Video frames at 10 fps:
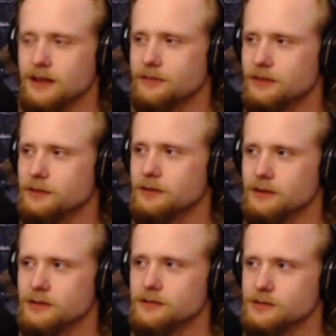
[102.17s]
I think we
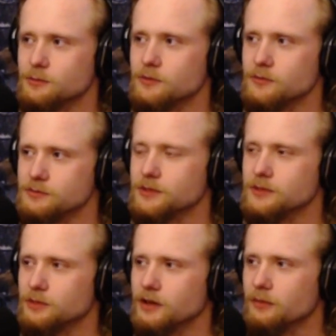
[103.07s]
were in store for some
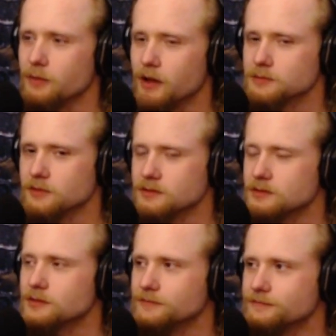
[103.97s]
good playoff basketball
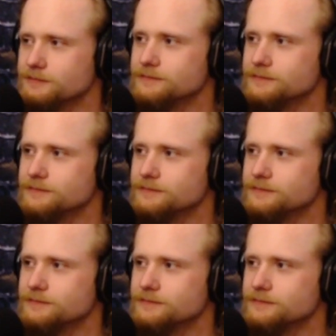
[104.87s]
still.